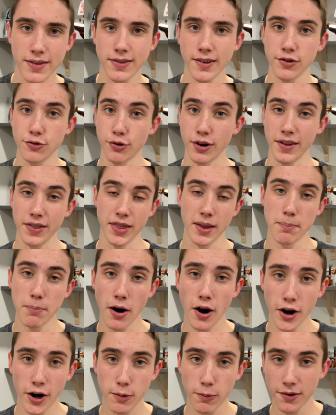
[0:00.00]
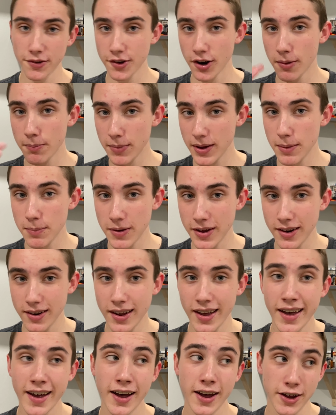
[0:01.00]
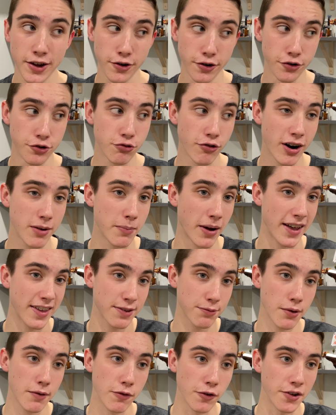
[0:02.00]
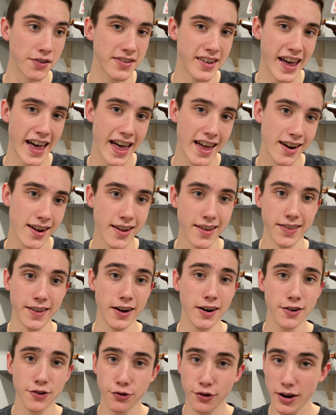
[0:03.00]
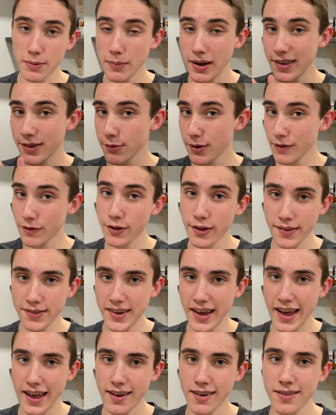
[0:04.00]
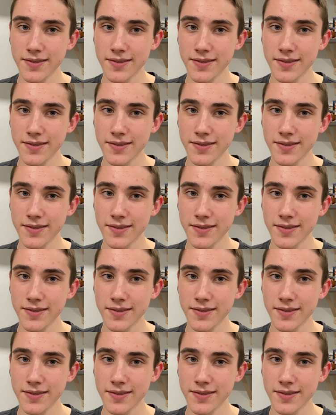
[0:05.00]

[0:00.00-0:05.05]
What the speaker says: the droid in the park will start beeping, your droid might swivel its head, their droid might swivel its head,